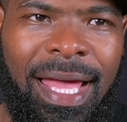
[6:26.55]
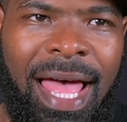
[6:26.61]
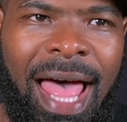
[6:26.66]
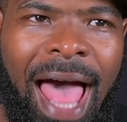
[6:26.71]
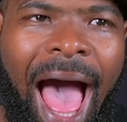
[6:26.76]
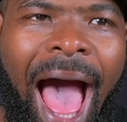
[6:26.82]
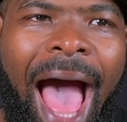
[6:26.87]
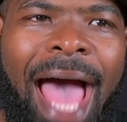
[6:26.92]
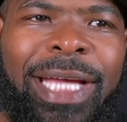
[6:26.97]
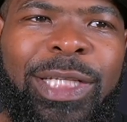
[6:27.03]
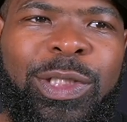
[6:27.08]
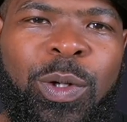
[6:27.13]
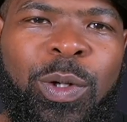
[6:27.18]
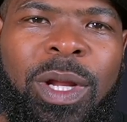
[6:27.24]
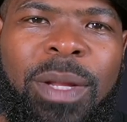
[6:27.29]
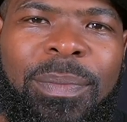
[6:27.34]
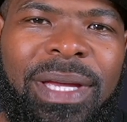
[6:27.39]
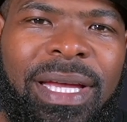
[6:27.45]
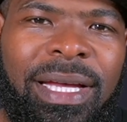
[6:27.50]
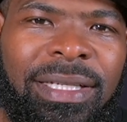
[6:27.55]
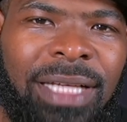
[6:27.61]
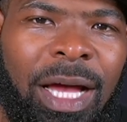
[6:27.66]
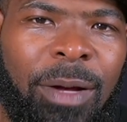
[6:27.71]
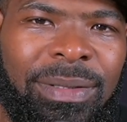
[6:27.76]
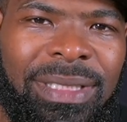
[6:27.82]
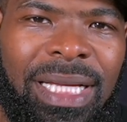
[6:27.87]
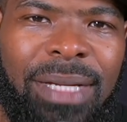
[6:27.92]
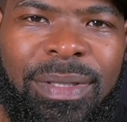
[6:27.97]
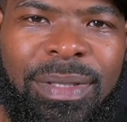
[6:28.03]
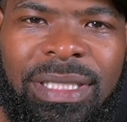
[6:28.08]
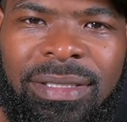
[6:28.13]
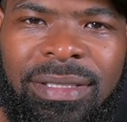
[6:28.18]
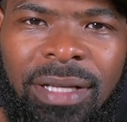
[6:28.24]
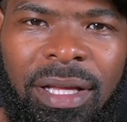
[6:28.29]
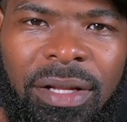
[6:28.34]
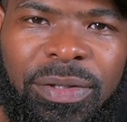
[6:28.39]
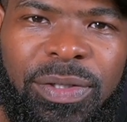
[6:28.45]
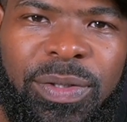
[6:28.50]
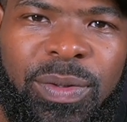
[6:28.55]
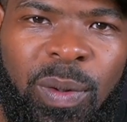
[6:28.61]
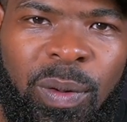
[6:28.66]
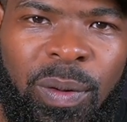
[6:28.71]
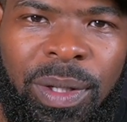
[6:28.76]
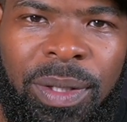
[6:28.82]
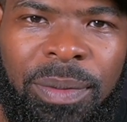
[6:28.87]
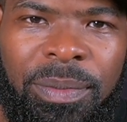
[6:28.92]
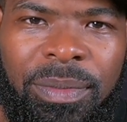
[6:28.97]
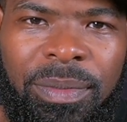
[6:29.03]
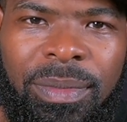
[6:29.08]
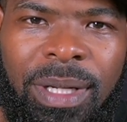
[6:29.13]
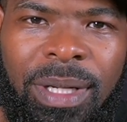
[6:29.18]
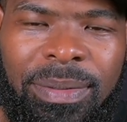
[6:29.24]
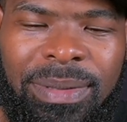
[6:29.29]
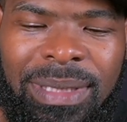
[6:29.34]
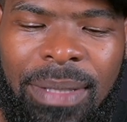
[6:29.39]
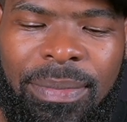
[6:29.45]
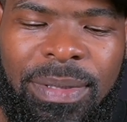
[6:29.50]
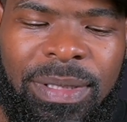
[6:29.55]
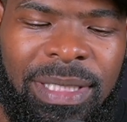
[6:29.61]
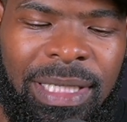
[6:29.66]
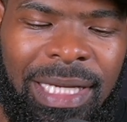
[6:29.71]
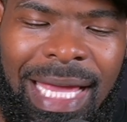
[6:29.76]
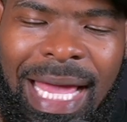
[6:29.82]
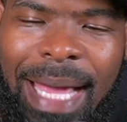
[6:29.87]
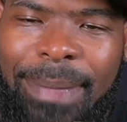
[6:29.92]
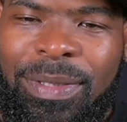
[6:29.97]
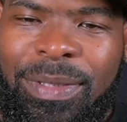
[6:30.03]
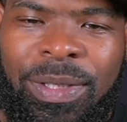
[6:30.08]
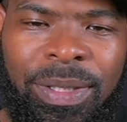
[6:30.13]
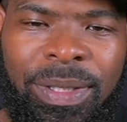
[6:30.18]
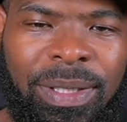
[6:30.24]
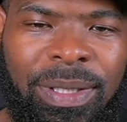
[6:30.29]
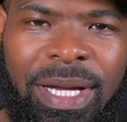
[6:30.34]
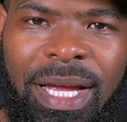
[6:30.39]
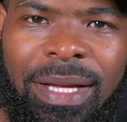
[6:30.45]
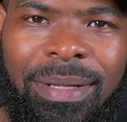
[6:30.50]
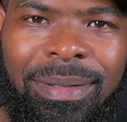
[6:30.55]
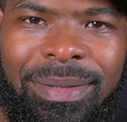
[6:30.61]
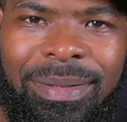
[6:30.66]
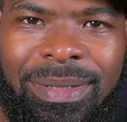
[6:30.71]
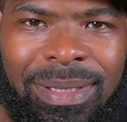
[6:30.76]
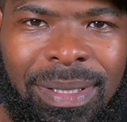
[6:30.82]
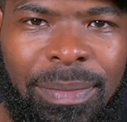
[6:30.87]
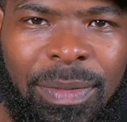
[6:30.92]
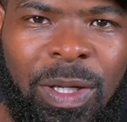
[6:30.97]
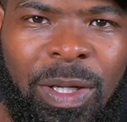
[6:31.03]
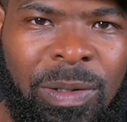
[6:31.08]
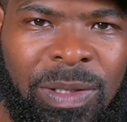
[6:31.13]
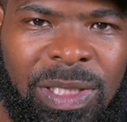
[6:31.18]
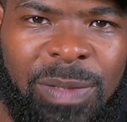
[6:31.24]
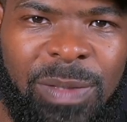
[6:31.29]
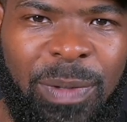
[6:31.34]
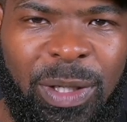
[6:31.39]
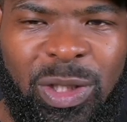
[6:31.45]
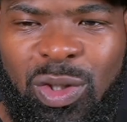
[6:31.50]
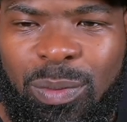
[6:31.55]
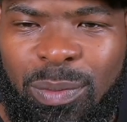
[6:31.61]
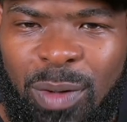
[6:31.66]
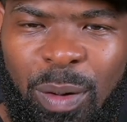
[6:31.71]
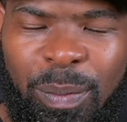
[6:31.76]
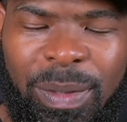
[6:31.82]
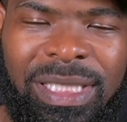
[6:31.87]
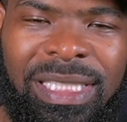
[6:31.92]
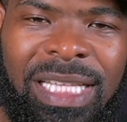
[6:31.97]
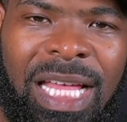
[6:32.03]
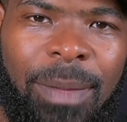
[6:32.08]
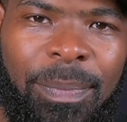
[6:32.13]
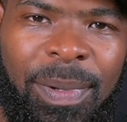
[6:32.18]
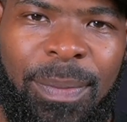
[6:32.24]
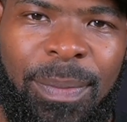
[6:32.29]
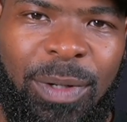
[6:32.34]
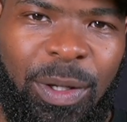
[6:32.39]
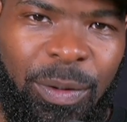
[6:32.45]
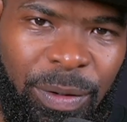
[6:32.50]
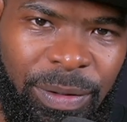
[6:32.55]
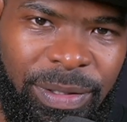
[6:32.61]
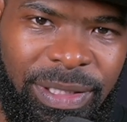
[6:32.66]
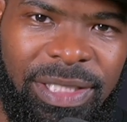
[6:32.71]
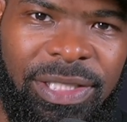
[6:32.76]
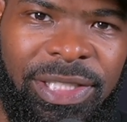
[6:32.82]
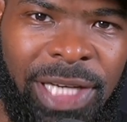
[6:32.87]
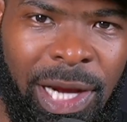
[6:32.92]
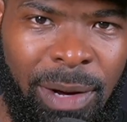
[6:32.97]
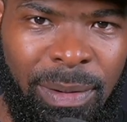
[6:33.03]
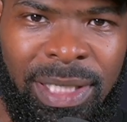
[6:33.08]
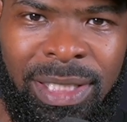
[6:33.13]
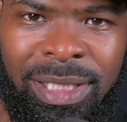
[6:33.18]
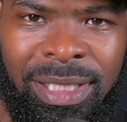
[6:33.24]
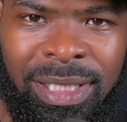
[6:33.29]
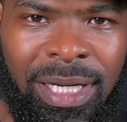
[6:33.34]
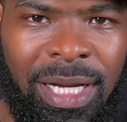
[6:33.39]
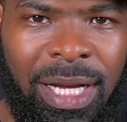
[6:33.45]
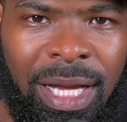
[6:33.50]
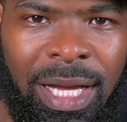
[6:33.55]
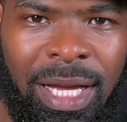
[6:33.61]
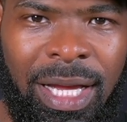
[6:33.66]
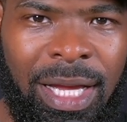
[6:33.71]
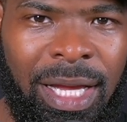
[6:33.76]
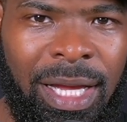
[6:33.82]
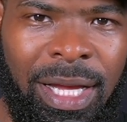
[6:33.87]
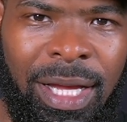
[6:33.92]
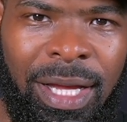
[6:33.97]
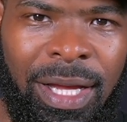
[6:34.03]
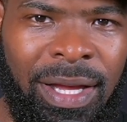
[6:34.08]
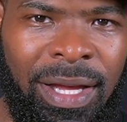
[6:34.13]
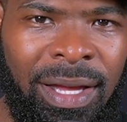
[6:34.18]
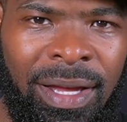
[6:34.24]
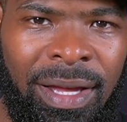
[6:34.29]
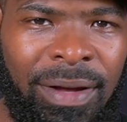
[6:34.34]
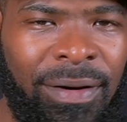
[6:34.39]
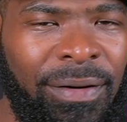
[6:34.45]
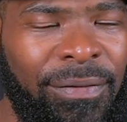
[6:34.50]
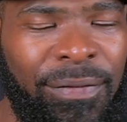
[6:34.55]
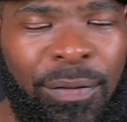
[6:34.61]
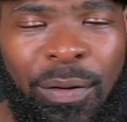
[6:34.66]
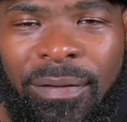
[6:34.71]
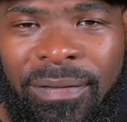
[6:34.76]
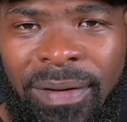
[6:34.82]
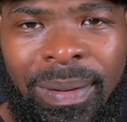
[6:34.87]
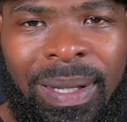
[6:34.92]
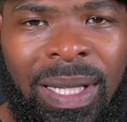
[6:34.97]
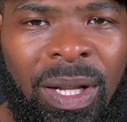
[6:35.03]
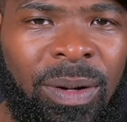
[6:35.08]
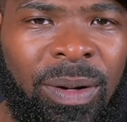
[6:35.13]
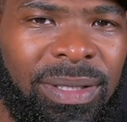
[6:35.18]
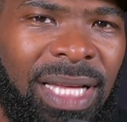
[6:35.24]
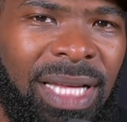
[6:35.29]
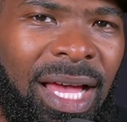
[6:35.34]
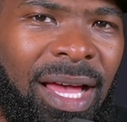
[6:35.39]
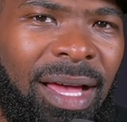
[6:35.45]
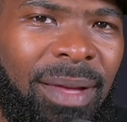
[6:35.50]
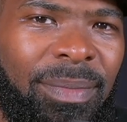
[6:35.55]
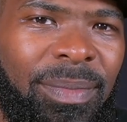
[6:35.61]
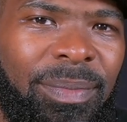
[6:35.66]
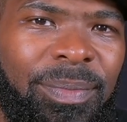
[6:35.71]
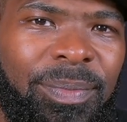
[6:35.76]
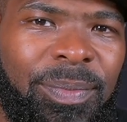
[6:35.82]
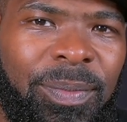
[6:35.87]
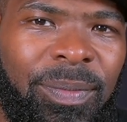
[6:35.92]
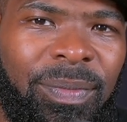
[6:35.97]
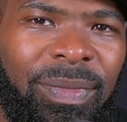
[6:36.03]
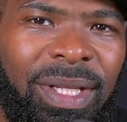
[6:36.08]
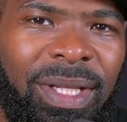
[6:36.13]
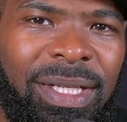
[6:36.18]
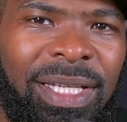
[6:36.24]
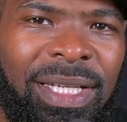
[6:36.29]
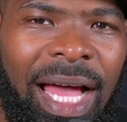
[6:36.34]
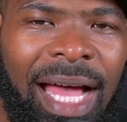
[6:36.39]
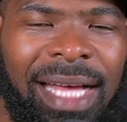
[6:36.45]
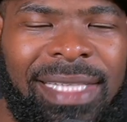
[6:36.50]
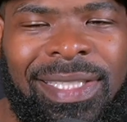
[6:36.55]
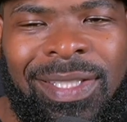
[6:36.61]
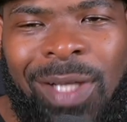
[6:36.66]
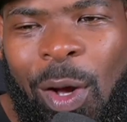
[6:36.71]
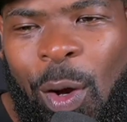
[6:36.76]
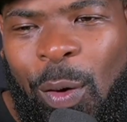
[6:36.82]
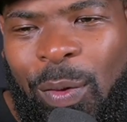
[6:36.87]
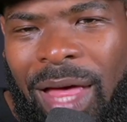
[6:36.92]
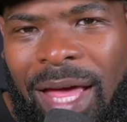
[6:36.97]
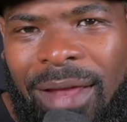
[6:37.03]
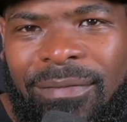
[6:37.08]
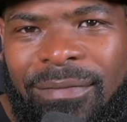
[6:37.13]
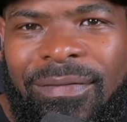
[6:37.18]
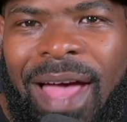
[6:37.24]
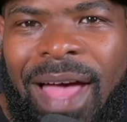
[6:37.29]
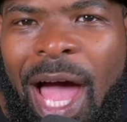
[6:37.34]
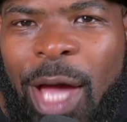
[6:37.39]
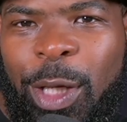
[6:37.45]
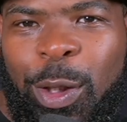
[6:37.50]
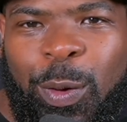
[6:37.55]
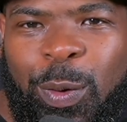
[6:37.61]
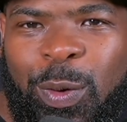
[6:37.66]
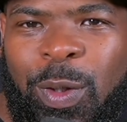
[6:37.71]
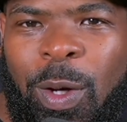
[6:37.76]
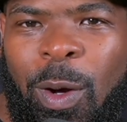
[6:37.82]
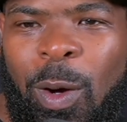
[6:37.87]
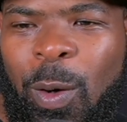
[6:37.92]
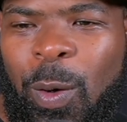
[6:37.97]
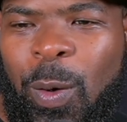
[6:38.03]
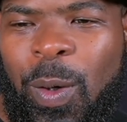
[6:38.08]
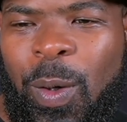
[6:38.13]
I enjoyed it because I was able to tell a story. I was able to capture some of those special moments that people are going to cherish for a very long time. I saw that value, so